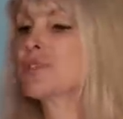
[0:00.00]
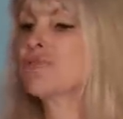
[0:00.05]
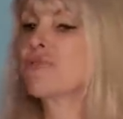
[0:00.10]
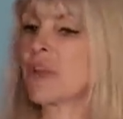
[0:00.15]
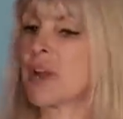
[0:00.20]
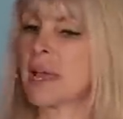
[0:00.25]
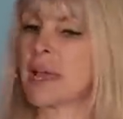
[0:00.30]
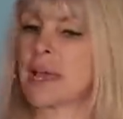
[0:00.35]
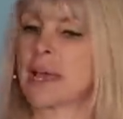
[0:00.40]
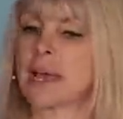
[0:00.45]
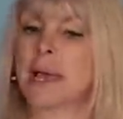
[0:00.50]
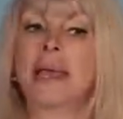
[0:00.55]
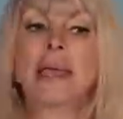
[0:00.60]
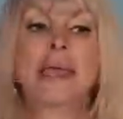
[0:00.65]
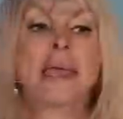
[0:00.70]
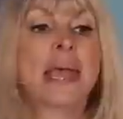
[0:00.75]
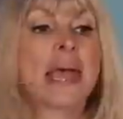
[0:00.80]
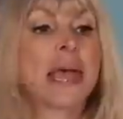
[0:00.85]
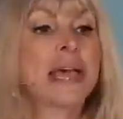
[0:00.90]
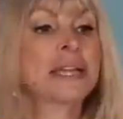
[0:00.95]
is rare.
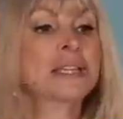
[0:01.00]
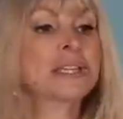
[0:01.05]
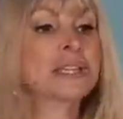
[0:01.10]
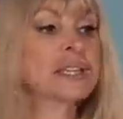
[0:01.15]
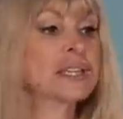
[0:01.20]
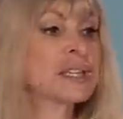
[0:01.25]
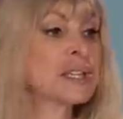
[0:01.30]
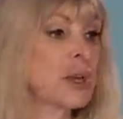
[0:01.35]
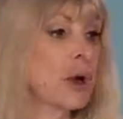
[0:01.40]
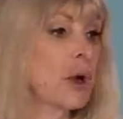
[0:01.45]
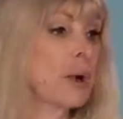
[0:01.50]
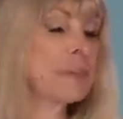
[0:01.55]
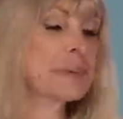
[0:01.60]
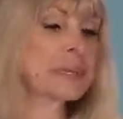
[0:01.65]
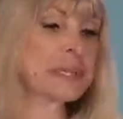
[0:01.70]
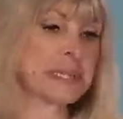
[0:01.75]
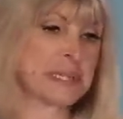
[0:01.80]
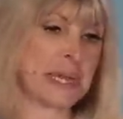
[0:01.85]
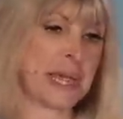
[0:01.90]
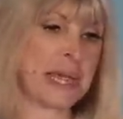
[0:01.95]
And to stop
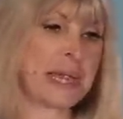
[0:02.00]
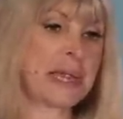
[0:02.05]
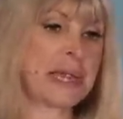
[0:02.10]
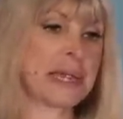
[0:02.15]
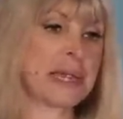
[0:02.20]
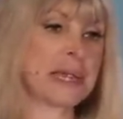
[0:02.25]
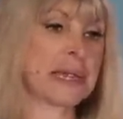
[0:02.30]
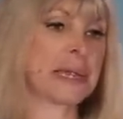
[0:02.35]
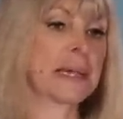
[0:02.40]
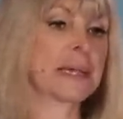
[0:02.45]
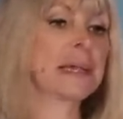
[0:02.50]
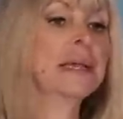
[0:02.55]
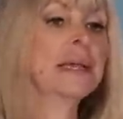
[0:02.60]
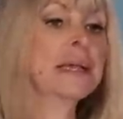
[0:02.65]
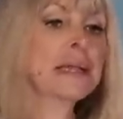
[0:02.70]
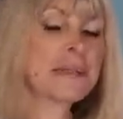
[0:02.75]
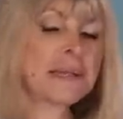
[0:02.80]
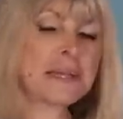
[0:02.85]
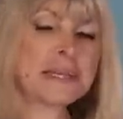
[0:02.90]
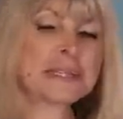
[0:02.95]
saying
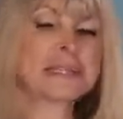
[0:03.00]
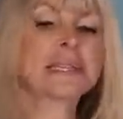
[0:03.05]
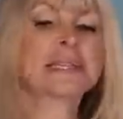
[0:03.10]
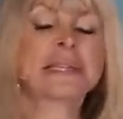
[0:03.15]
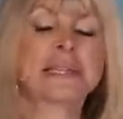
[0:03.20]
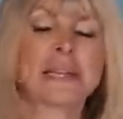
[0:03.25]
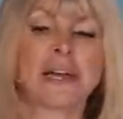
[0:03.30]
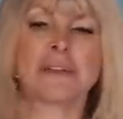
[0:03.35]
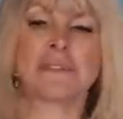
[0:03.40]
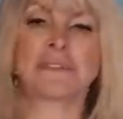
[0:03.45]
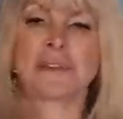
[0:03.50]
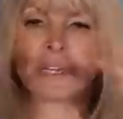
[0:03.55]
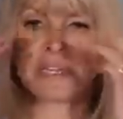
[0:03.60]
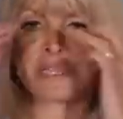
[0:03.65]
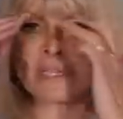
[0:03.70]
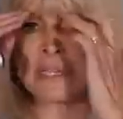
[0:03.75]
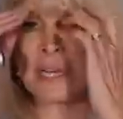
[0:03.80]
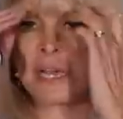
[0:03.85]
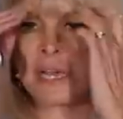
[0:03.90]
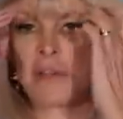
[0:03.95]
this is lovely
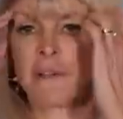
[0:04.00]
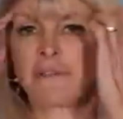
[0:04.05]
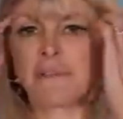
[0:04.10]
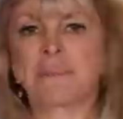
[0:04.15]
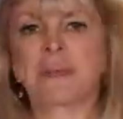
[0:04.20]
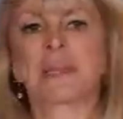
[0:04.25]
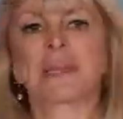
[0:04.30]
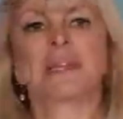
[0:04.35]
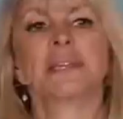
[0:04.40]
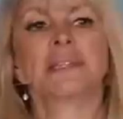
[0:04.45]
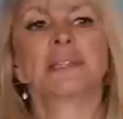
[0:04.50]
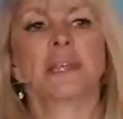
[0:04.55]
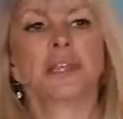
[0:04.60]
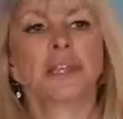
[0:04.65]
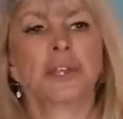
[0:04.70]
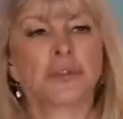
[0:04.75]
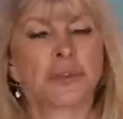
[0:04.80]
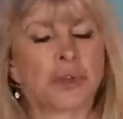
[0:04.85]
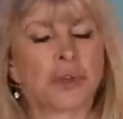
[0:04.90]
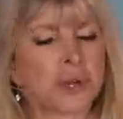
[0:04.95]
stuff, because
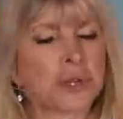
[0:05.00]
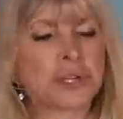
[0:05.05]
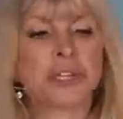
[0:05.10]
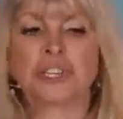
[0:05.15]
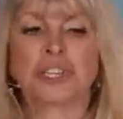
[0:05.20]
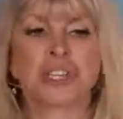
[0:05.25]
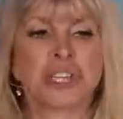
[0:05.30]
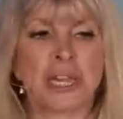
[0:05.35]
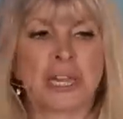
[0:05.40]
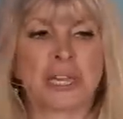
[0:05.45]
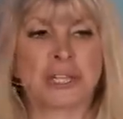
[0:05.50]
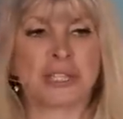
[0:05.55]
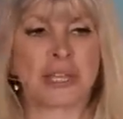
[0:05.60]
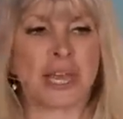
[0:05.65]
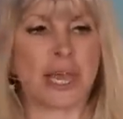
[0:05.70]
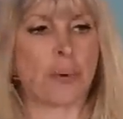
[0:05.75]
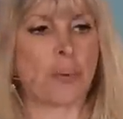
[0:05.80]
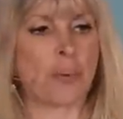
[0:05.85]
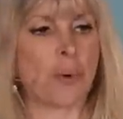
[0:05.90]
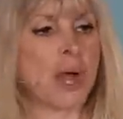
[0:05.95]
you've got to change
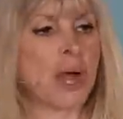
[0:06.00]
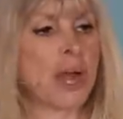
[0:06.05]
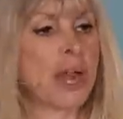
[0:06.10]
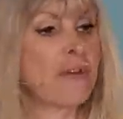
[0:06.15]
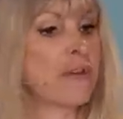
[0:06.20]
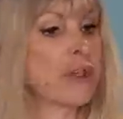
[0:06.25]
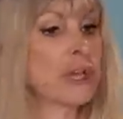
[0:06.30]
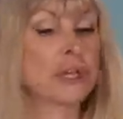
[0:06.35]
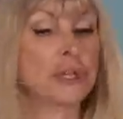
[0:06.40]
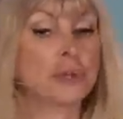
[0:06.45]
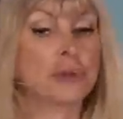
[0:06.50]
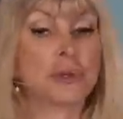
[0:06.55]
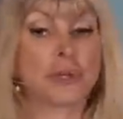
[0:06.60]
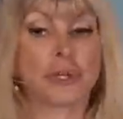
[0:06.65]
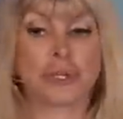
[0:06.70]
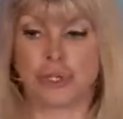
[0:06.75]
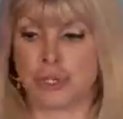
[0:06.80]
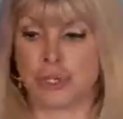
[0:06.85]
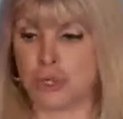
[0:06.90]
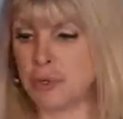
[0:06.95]
that wiring, and you
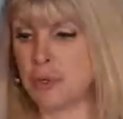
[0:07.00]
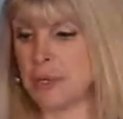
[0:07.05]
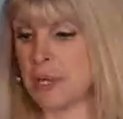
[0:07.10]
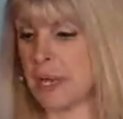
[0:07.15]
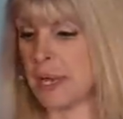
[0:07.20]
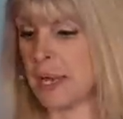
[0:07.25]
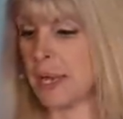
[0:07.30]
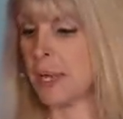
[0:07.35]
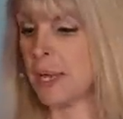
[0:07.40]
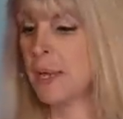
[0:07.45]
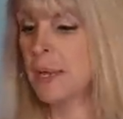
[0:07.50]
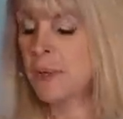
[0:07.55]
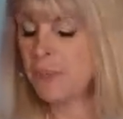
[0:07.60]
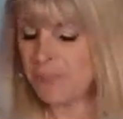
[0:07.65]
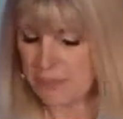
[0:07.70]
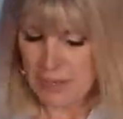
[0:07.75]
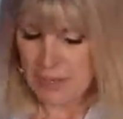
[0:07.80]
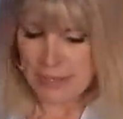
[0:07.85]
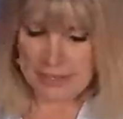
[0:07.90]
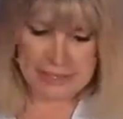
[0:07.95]
can do that.
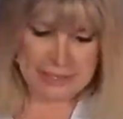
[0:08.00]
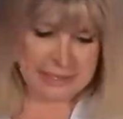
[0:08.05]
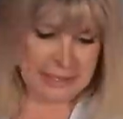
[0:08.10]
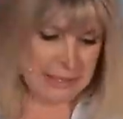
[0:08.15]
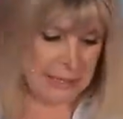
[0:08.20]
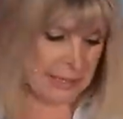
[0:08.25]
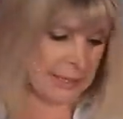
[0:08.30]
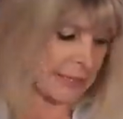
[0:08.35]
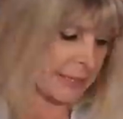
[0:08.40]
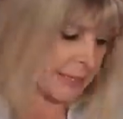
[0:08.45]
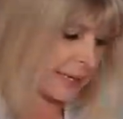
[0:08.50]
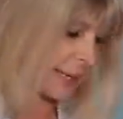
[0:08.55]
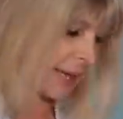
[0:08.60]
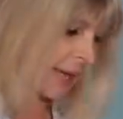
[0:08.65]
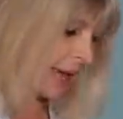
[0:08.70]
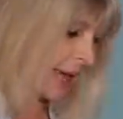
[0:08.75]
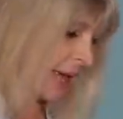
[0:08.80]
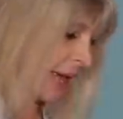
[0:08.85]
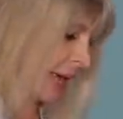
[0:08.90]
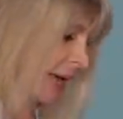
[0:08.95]
And here's another little
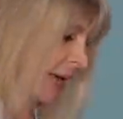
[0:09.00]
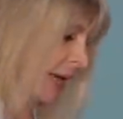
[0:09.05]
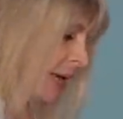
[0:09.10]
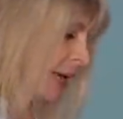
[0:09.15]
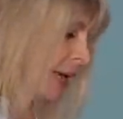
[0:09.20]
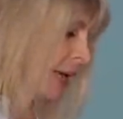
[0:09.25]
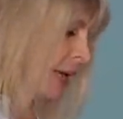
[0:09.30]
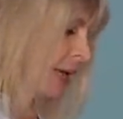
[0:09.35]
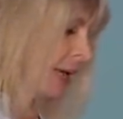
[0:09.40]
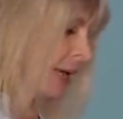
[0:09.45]
hack.